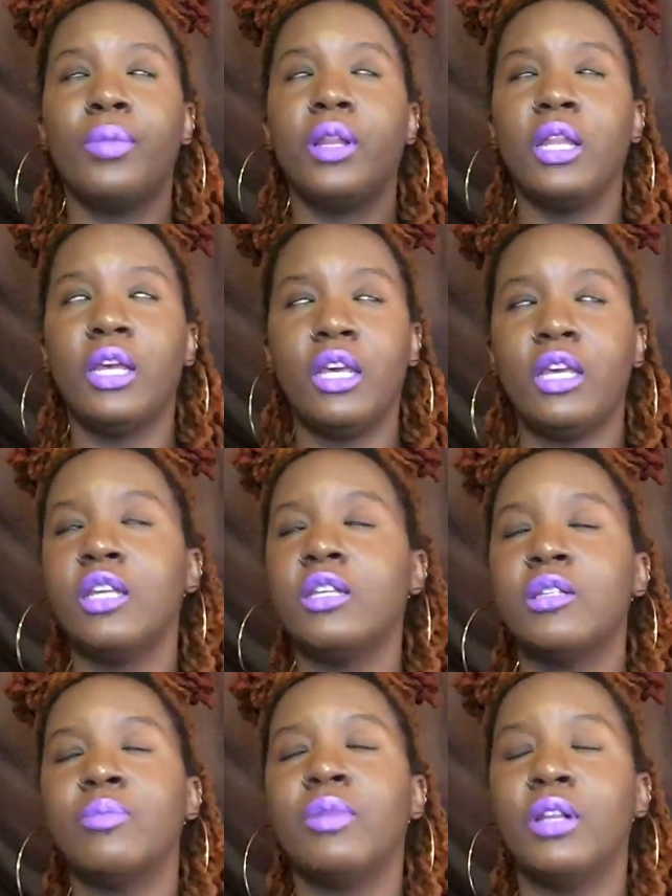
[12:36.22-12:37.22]

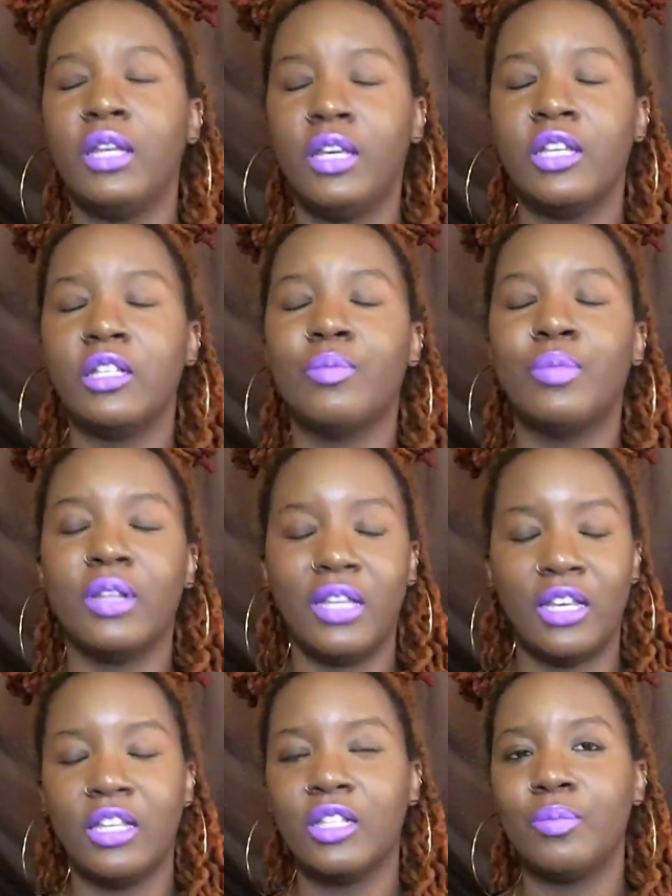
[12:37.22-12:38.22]
please, please,
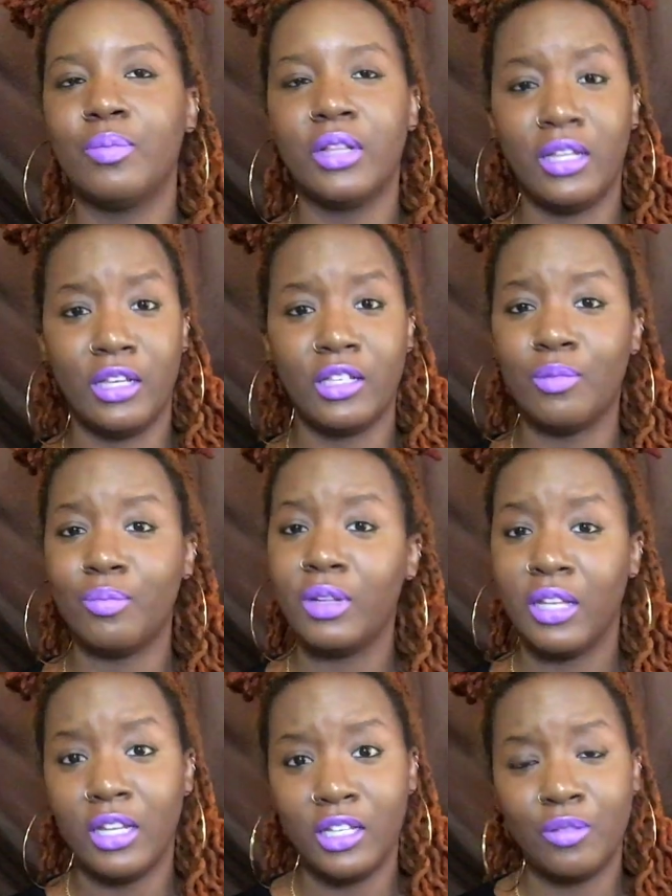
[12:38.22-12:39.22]
please, please,
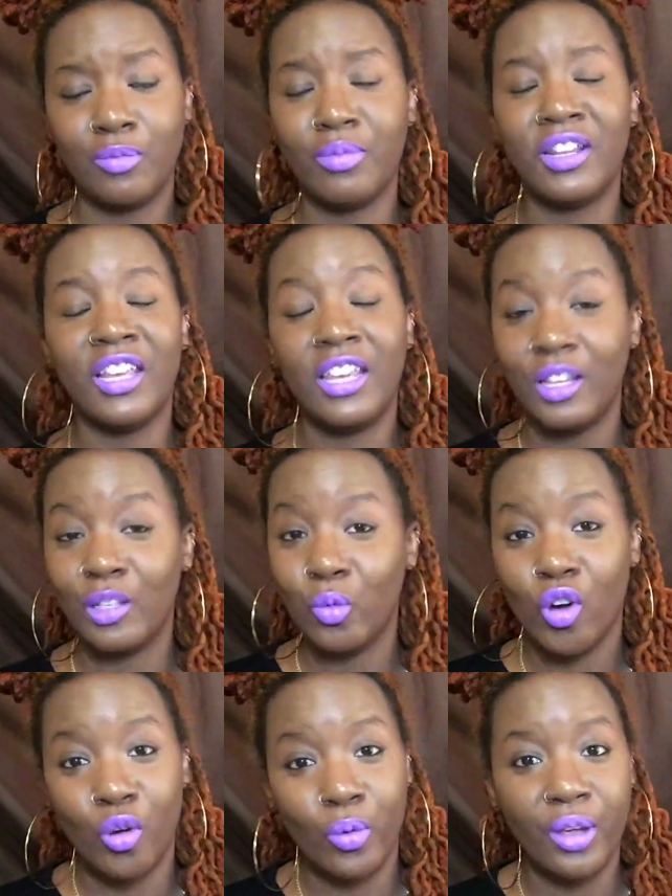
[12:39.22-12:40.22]
please, please
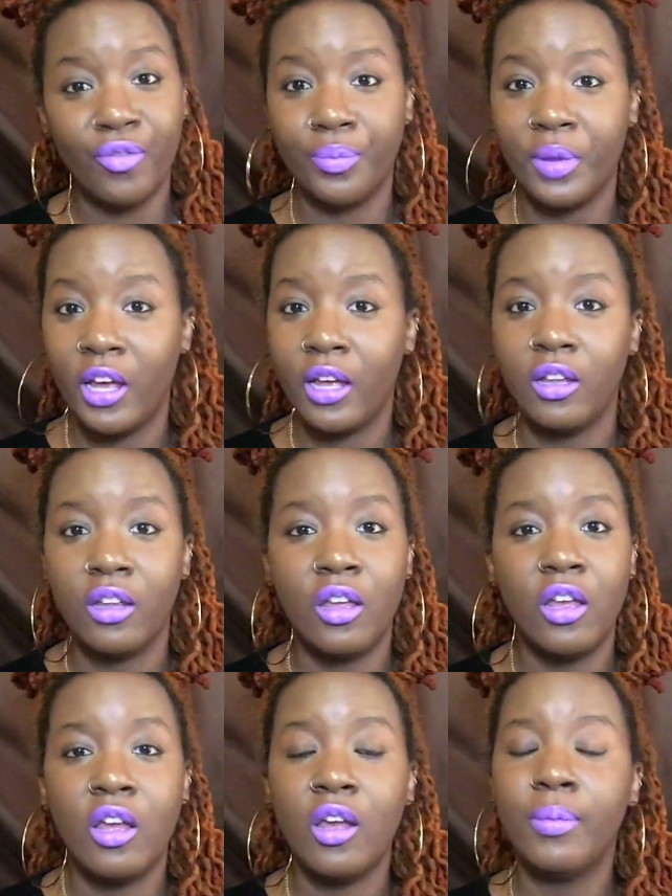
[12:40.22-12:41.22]
walk away from that.
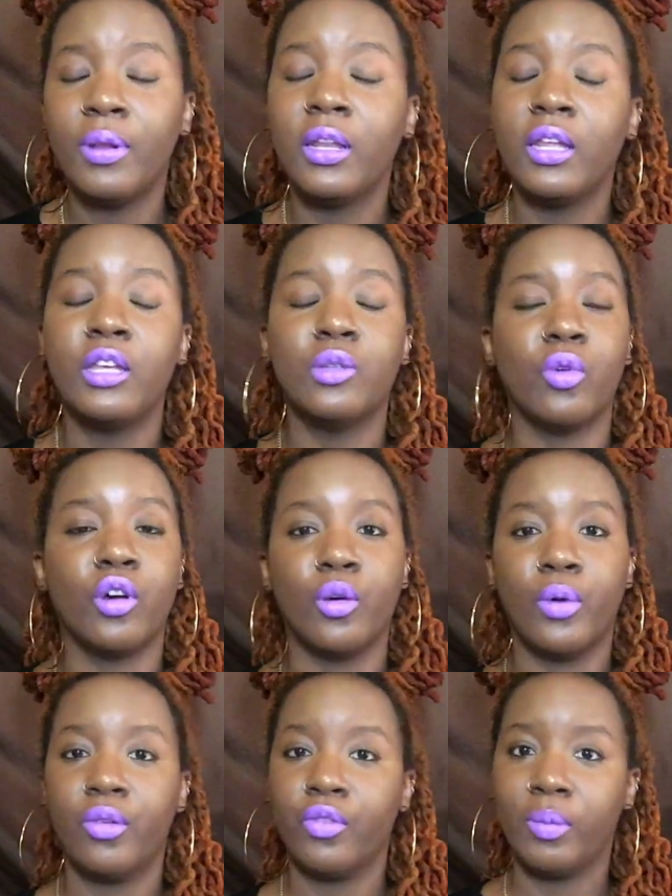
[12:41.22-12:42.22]
Please walk
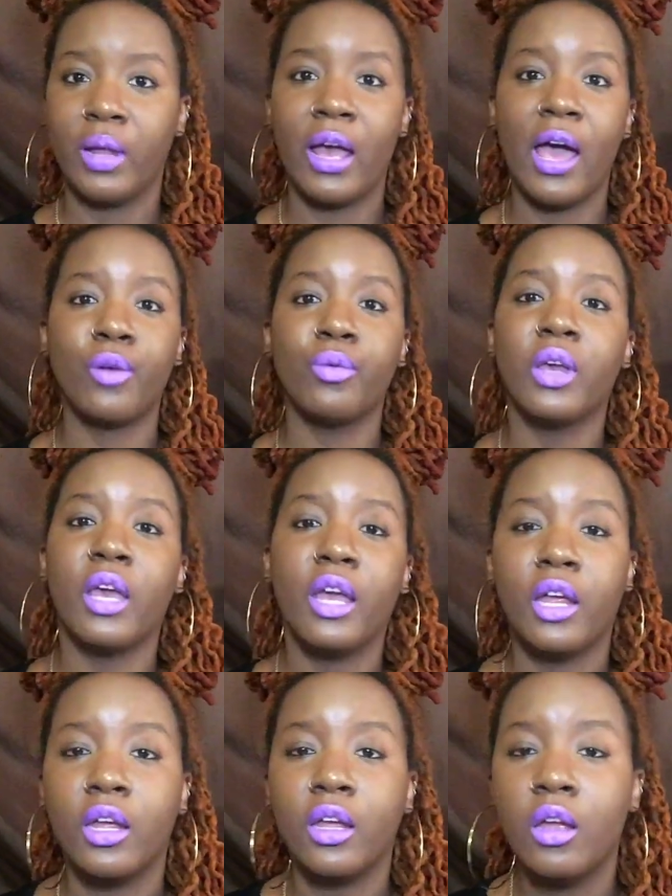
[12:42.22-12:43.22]
away from that. I don't care
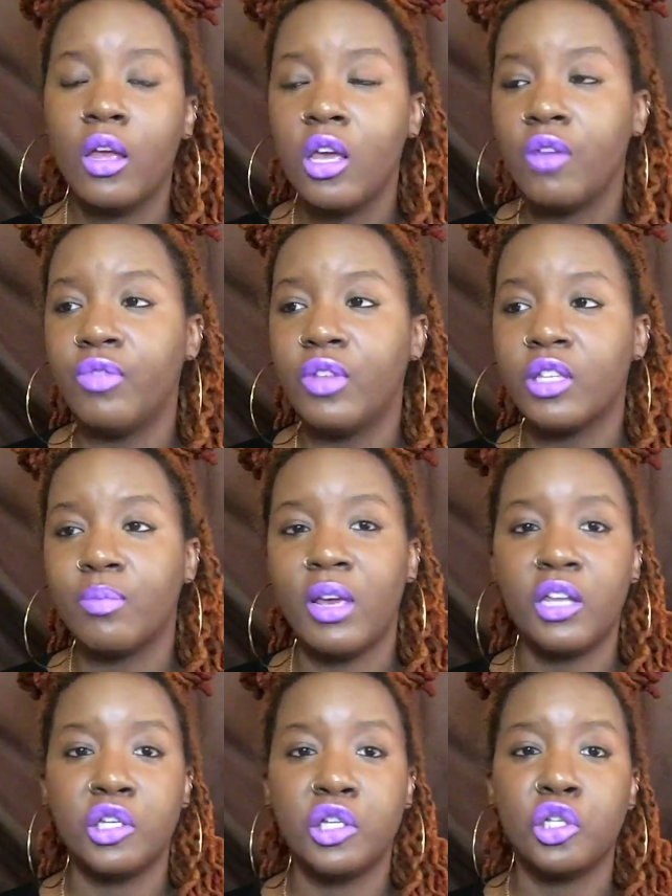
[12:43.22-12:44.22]
if this
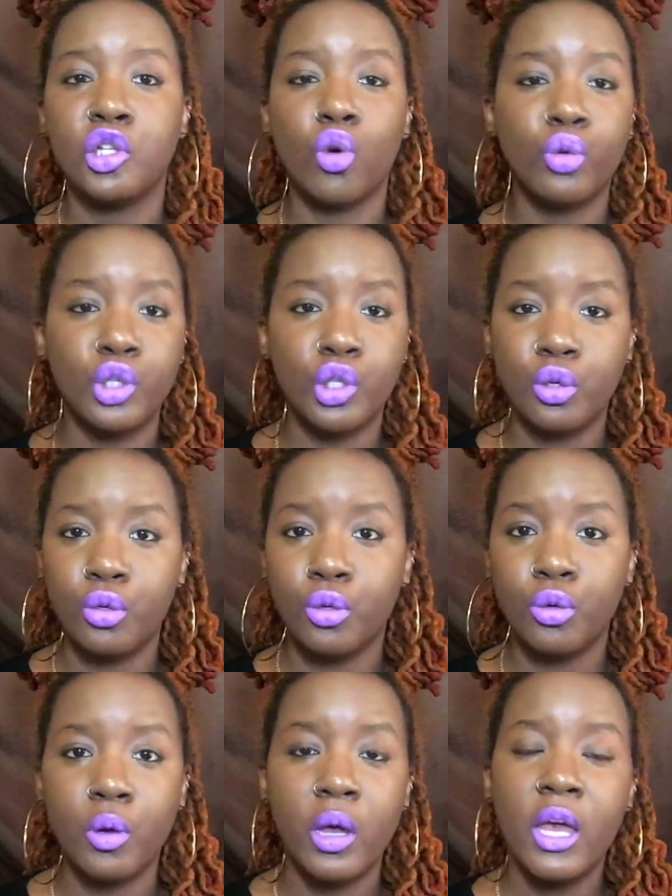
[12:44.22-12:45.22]
man just choked
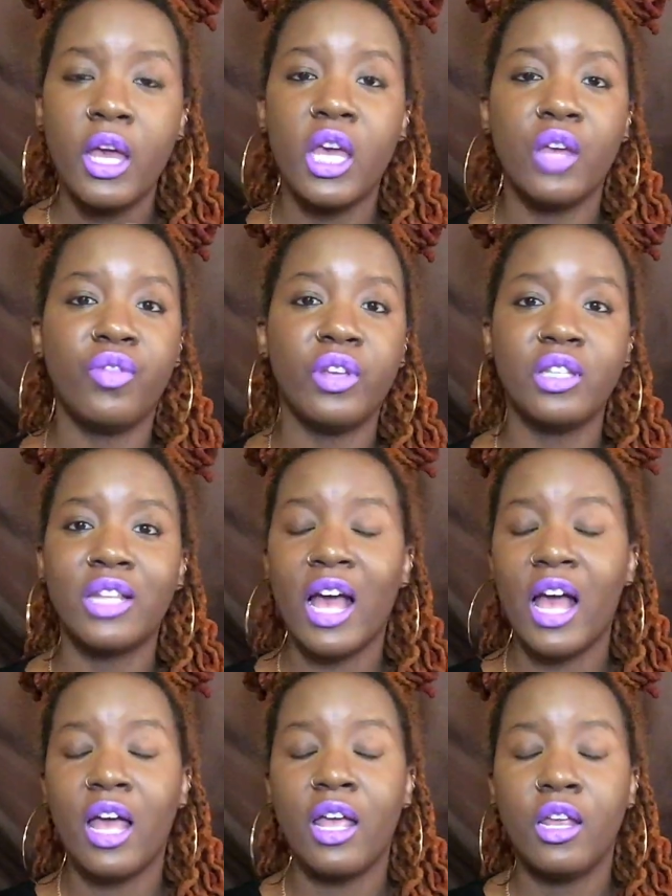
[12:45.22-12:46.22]
you, if it's
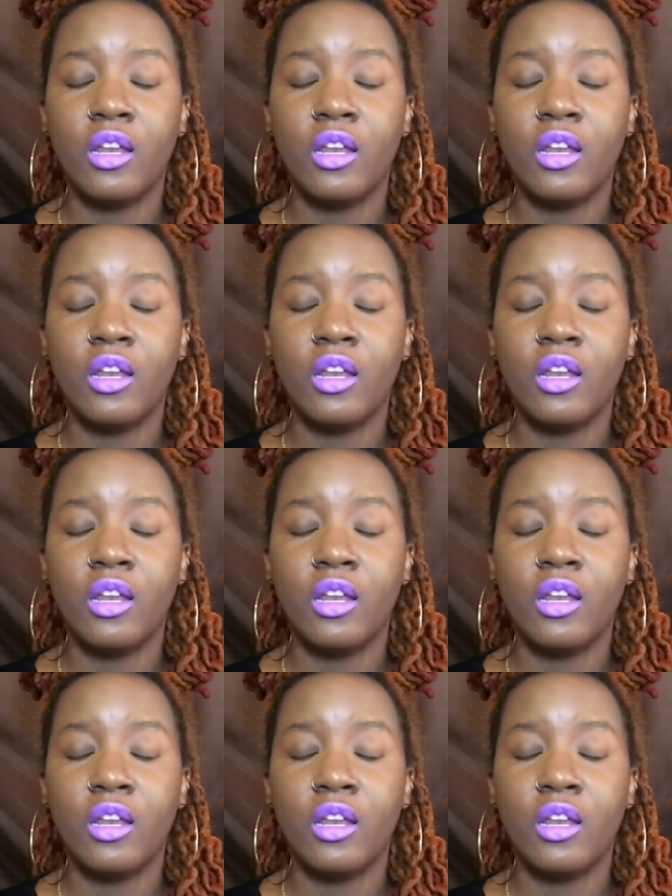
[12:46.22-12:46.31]
not,